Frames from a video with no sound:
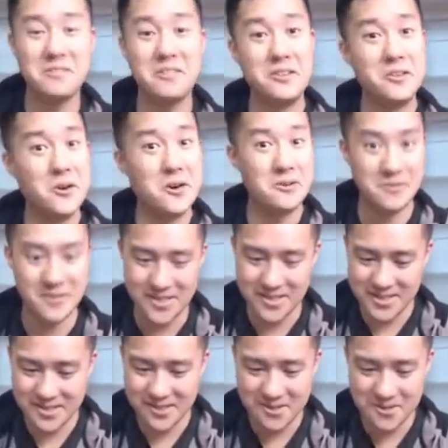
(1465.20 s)
of the Dawn
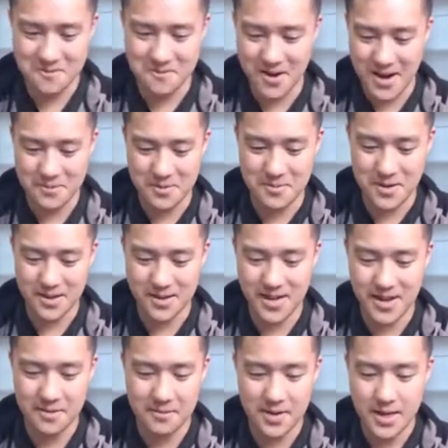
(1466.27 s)
ones. Super happy about
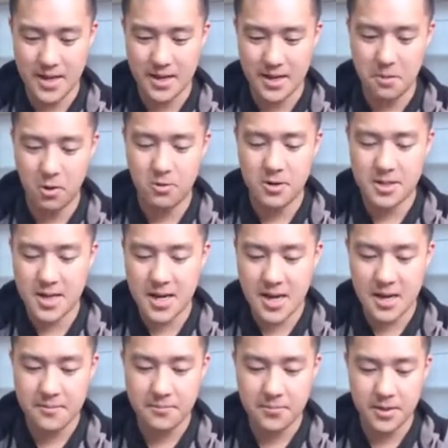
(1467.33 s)
that.
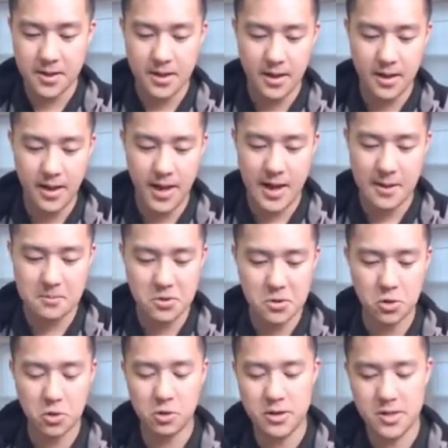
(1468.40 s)
Ponyta.
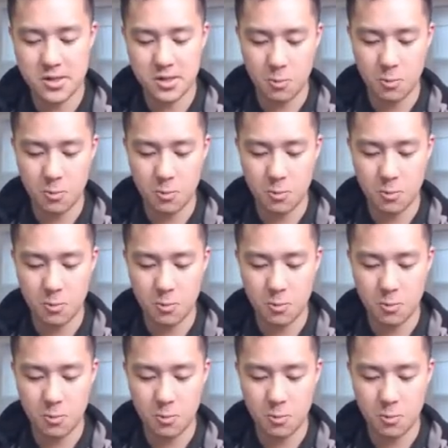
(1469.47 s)
Absol is our